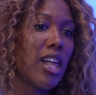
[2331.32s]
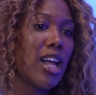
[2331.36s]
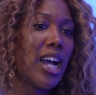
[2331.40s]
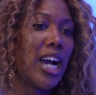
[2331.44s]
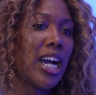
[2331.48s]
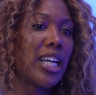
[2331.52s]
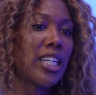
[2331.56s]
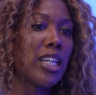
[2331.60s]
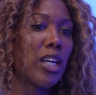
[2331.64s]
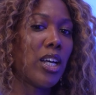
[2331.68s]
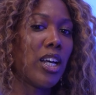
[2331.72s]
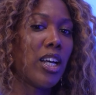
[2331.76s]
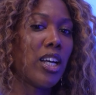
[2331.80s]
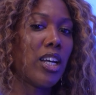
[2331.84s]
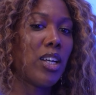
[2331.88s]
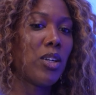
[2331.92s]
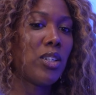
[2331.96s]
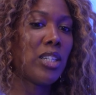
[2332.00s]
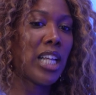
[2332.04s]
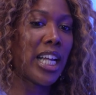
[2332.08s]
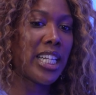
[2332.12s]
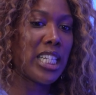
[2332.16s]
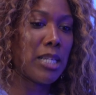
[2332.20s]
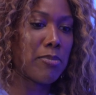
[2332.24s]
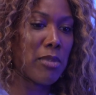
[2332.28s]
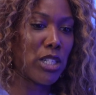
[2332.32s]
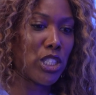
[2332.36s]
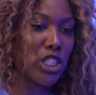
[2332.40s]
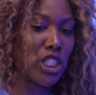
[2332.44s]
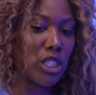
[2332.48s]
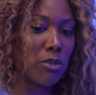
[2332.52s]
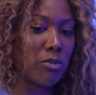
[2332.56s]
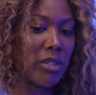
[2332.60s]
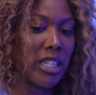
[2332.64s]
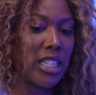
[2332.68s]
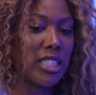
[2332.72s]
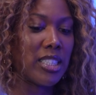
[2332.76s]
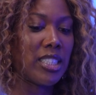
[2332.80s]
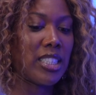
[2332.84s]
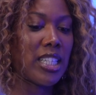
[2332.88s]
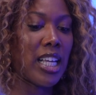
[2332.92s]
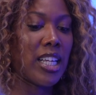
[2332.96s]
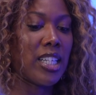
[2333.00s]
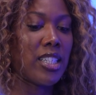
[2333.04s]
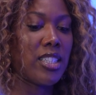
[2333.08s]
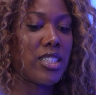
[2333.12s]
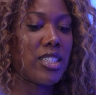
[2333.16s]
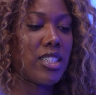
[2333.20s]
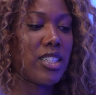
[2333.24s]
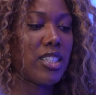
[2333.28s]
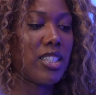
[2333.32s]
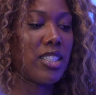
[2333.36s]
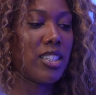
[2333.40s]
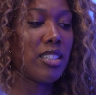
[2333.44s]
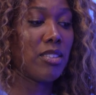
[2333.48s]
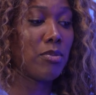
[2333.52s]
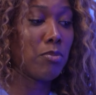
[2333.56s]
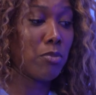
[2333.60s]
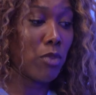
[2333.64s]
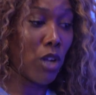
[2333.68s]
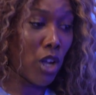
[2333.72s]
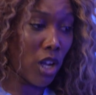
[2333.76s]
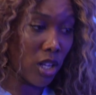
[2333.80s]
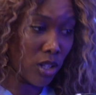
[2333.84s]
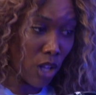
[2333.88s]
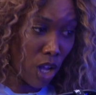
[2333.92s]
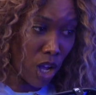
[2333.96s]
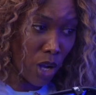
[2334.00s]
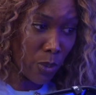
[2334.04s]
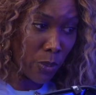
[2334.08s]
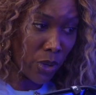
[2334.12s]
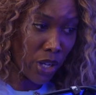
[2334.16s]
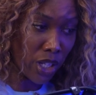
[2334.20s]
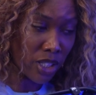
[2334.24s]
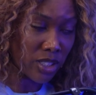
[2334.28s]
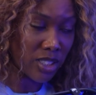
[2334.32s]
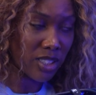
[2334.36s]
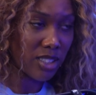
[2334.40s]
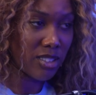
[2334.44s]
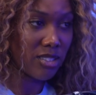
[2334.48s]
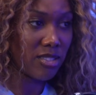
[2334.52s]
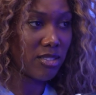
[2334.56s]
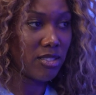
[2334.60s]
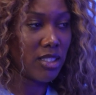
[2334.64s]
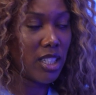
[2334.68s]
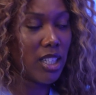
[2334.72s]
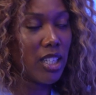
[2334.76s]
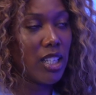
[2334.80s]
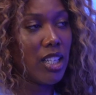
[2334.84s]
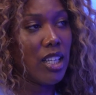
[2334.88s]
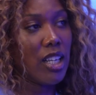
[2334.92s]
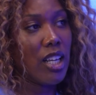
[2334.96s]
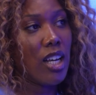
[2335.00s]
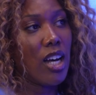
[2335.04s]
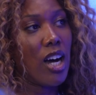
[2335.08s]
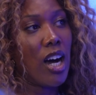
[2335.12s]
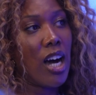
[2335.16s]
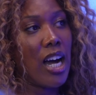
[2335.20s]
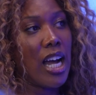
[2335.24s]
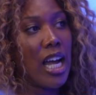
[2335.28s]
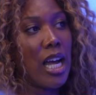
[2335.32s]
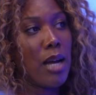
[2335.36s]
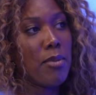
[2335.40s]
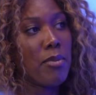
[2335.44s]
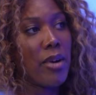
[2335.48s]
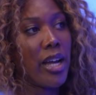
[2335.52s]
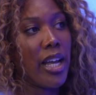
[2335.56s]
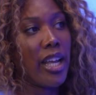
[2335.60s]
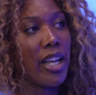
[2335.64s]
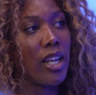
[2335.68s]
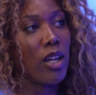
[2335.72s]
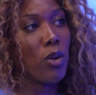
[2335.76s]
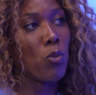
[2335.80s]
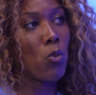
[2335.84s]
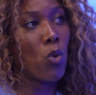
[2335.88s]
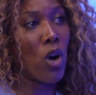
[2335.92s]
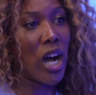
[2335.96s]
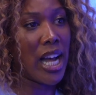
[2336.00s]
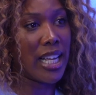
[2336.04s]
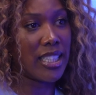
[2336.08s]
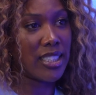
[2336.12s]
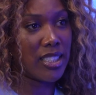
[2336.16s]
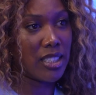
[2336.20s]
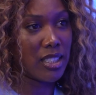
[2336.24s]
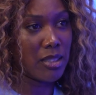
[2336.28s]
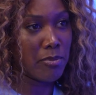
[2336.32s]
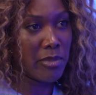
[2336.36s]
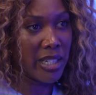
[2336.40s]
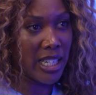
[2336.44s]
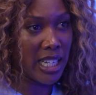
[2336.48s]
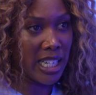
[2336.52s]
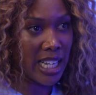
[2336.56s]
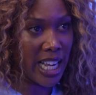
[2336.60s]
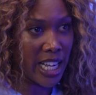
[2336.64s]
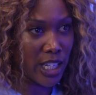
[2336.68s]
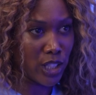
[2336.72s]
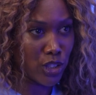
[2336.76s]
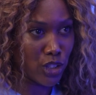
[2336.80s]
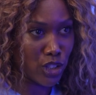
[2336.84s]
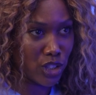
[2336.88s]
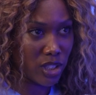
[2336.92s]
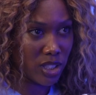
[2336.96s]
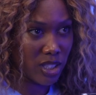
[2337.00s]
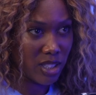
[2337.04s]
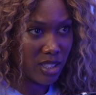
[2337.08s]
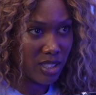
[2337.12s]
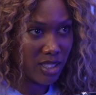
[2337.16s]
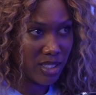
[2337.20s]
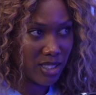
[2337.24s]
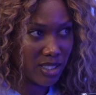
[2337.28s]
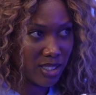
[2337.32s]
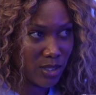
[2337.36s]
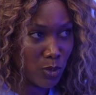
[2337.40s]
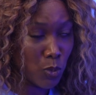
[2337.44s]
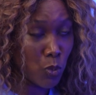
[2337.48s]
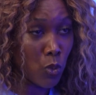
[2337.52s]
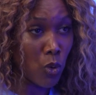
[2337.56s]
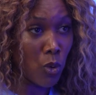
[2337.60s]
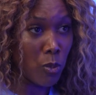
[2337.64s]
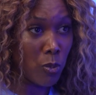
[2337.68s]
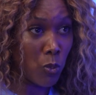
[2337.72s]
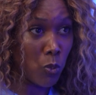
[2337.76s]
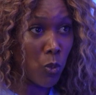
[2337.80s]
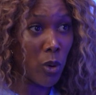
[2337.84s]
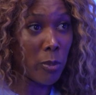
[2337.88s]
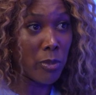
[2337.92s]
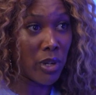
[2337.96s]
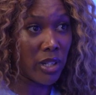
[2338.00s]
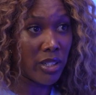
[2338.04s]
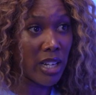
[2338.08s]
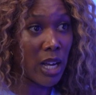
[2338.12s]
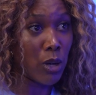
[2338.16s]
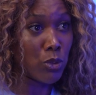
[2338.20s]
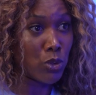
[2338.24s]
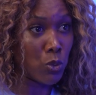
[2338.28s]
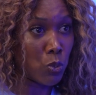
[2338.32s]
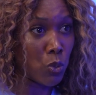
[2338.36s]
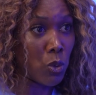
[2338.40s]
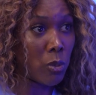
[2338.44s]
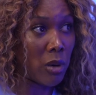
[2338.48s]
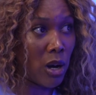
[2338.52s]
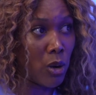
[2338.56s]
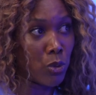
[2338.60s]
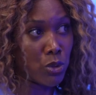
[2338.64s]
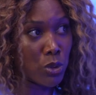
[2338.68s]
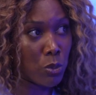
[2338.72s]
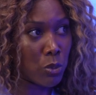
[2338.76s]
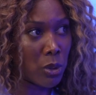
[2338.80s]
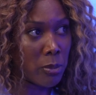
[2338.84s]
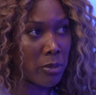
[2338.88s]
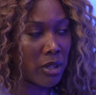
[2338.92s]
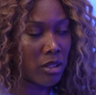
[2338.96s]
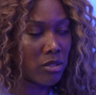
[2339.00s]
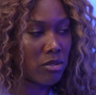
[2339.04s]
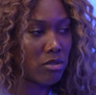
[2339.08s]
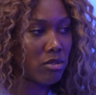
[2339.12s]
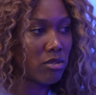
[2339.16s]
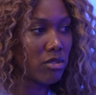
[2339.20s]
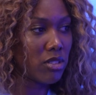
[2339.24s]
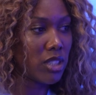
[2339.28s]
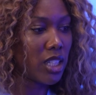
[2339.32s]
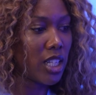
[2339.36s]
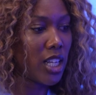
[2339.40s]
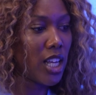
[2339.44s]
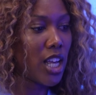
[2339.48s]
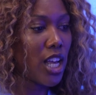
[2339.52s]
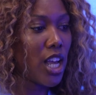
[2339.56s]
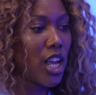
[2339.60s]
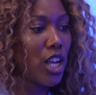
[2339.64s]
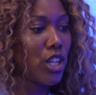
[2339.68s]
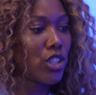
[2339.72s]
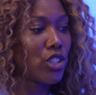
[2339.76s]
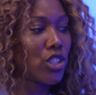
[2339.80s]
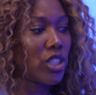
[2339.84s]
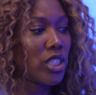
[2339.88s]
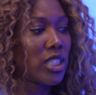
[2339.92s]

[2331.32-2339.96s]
a lady messaged me and said, her words, I am a white, middle-aged woman, older woman. She